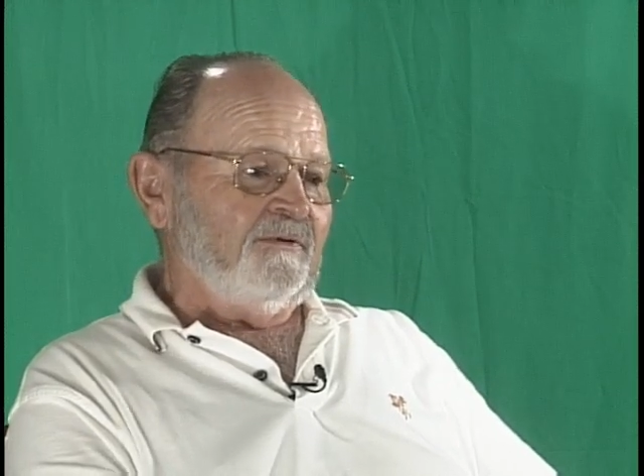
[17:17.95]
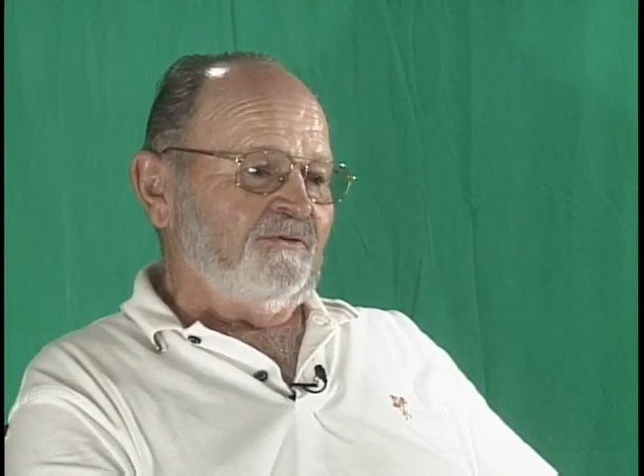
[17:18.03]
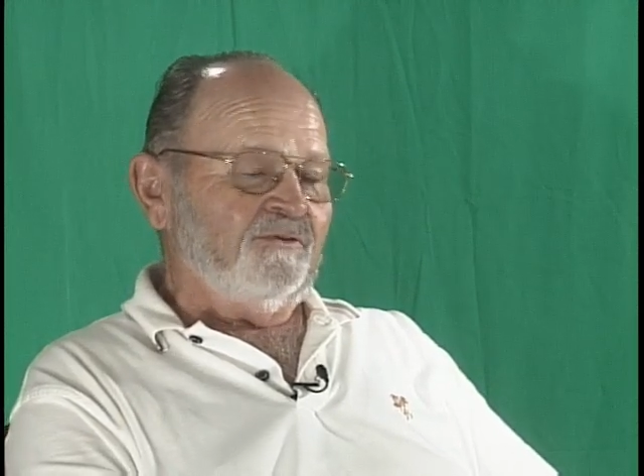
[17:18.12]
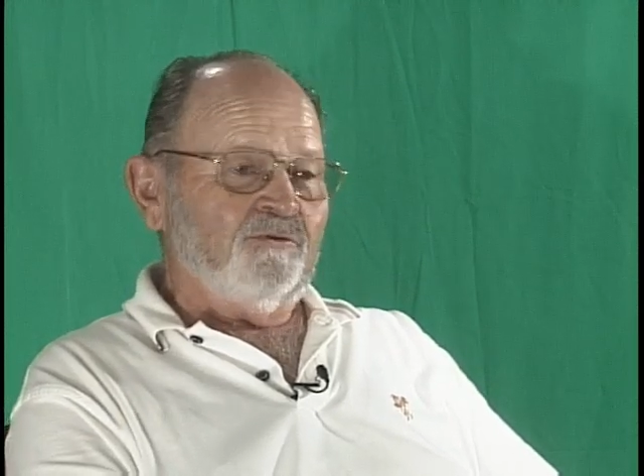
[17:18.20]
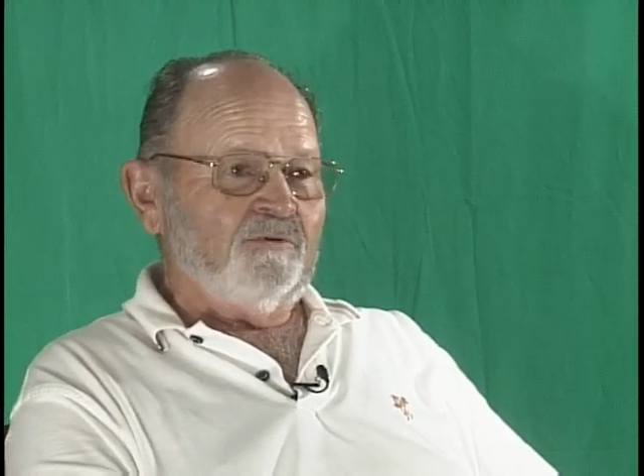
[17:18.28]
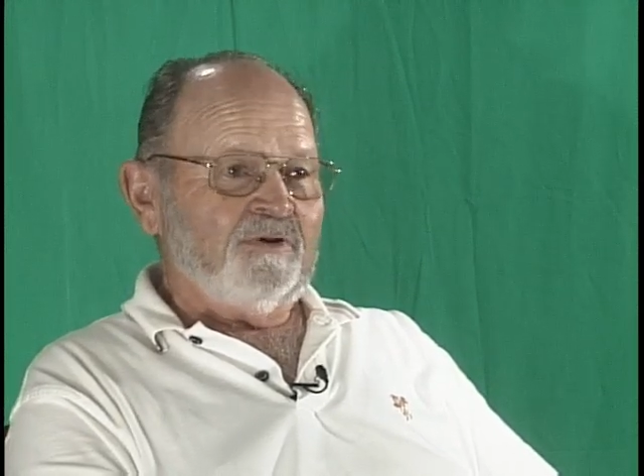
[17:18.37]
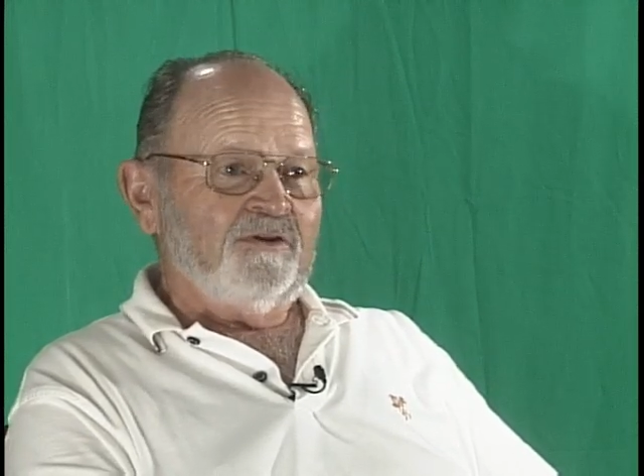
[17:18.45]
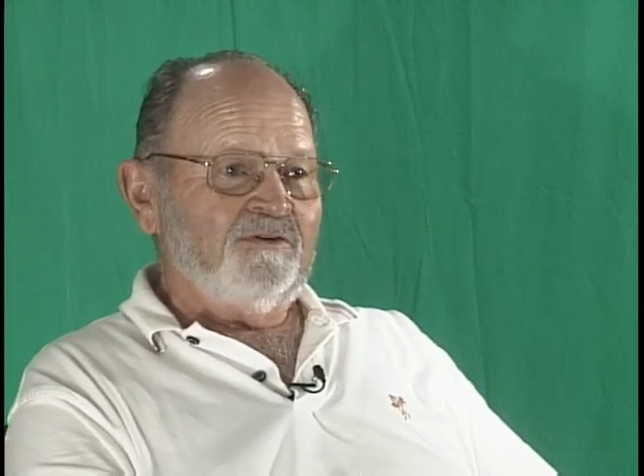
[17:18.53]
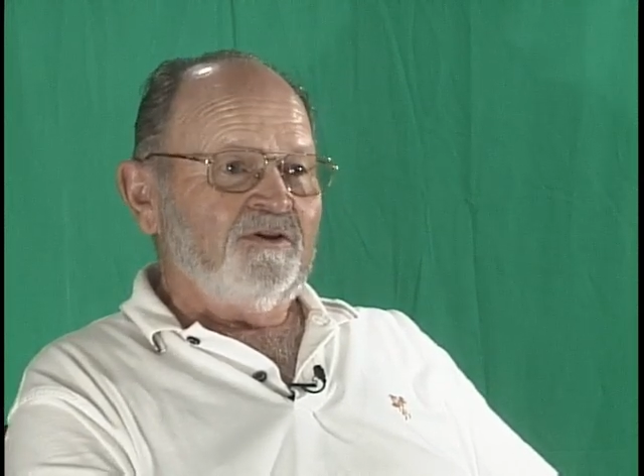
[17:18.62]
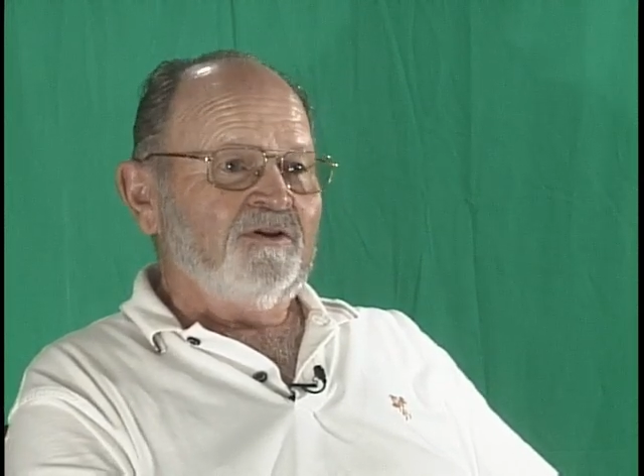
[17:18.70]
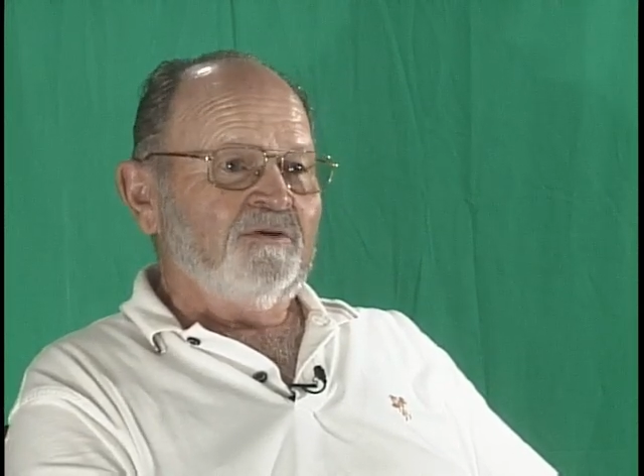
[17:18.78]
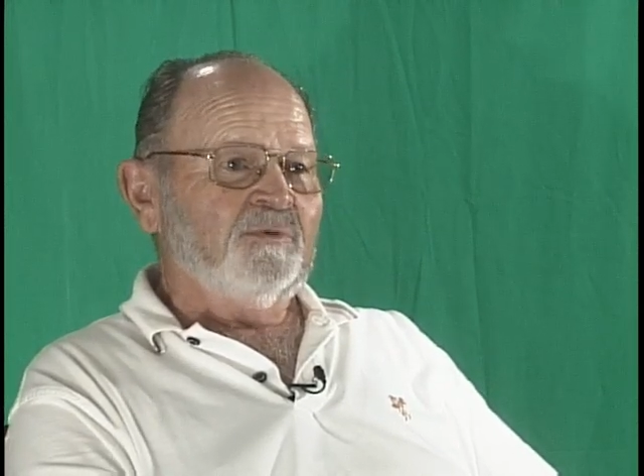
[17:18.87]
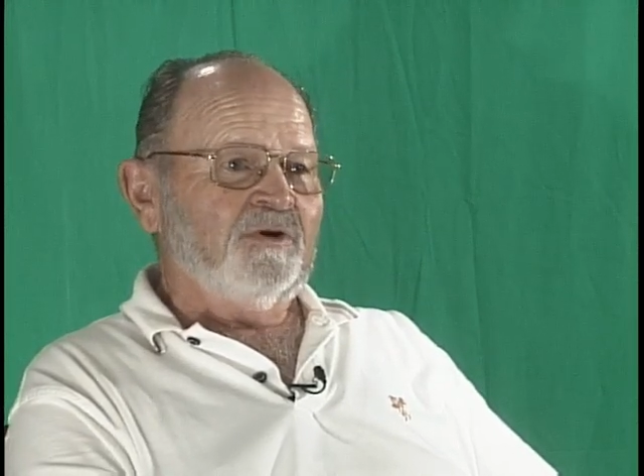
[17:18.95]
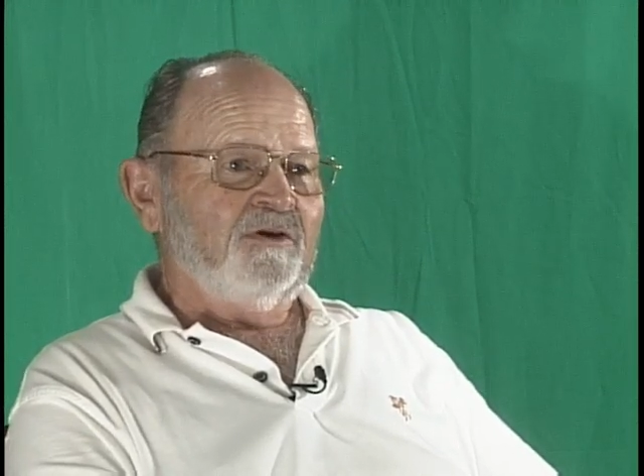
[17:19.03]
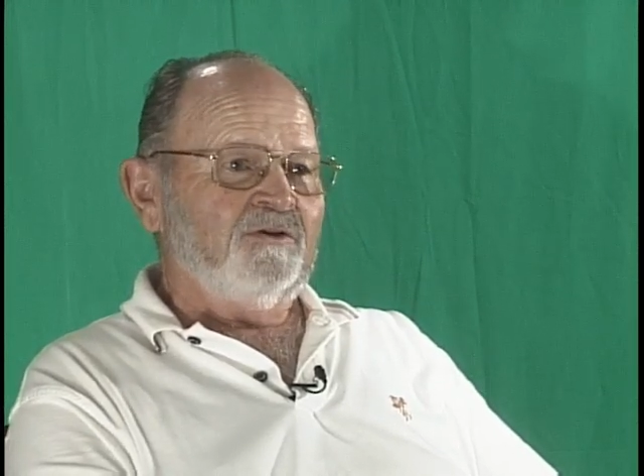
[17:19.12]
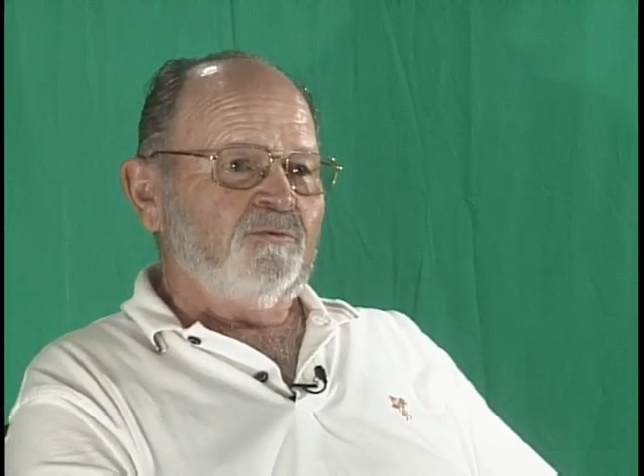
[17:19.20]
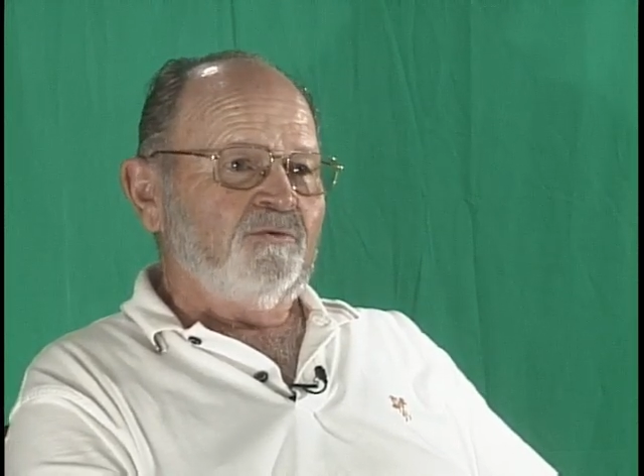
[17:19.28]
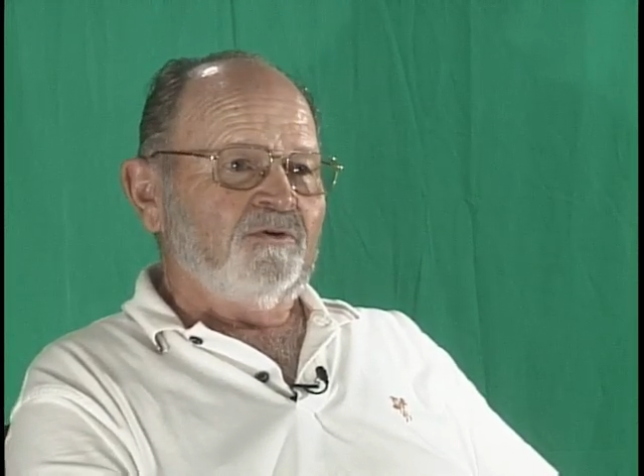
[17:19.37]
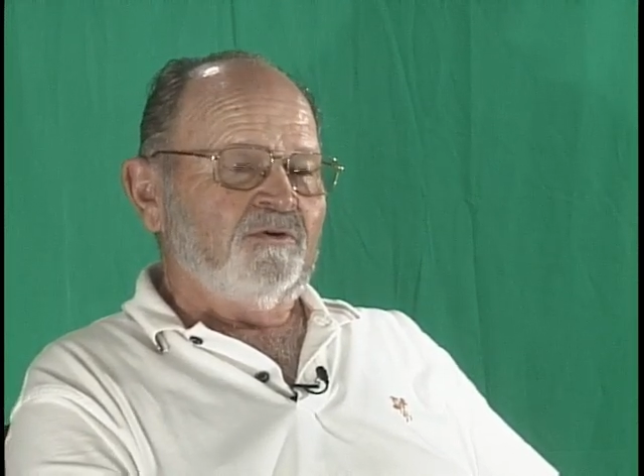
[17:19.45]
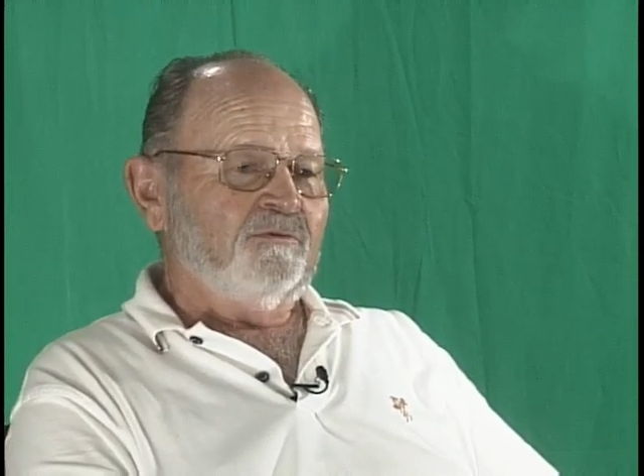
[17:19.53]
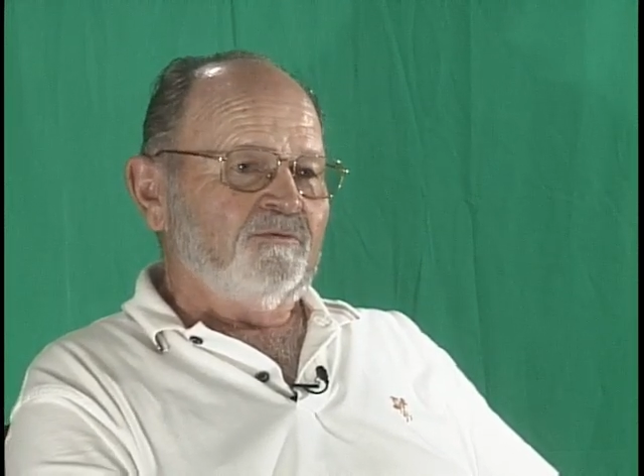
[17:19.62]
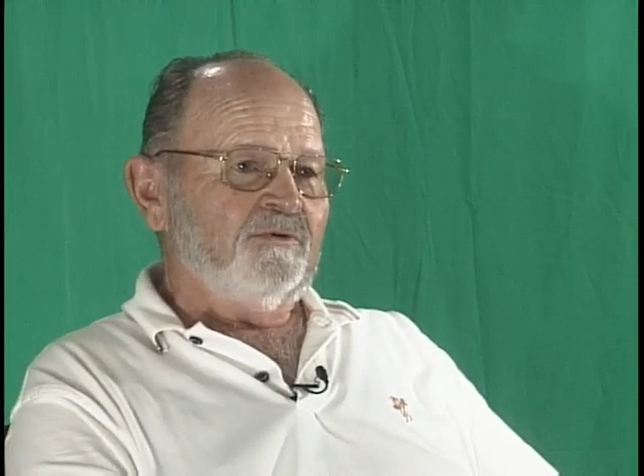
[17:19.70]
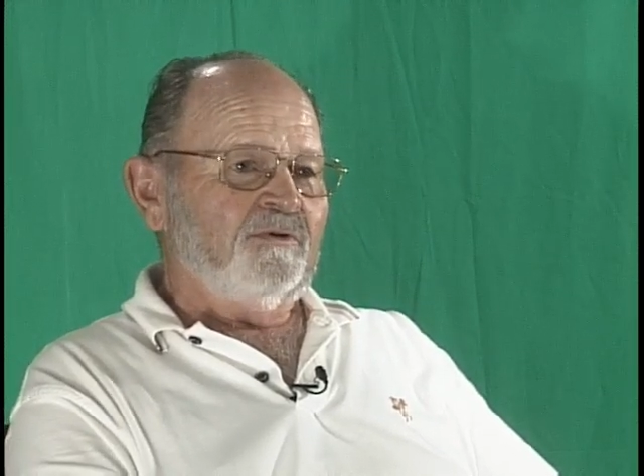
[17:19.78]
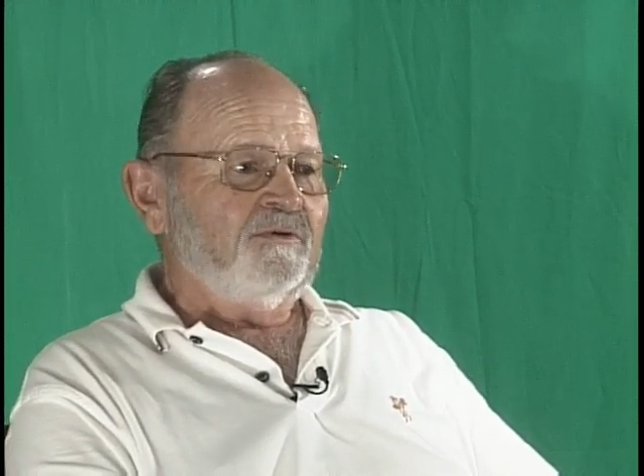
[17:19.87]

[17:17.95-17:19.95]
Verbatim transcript: And so when I did get behind the wheel, of,